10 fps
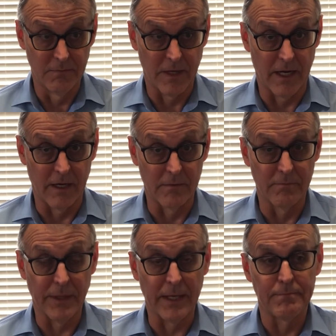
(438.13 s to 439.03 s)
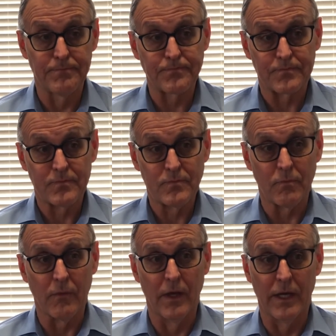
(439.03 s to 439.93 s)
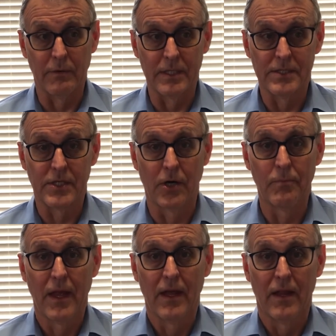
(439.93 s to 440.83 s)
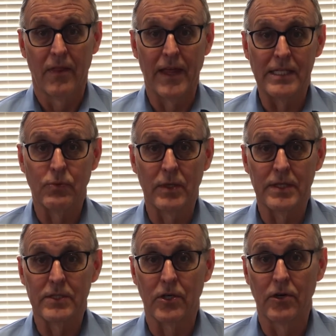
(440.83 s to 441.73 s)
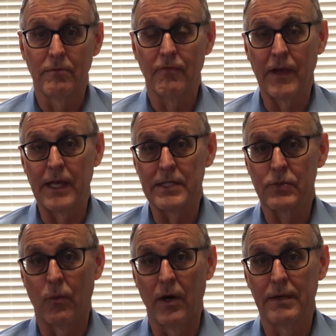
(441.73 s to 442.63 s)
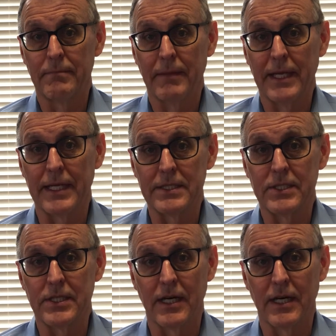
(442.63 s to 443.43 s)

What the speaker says: But anyway, so that's what the term phase one means.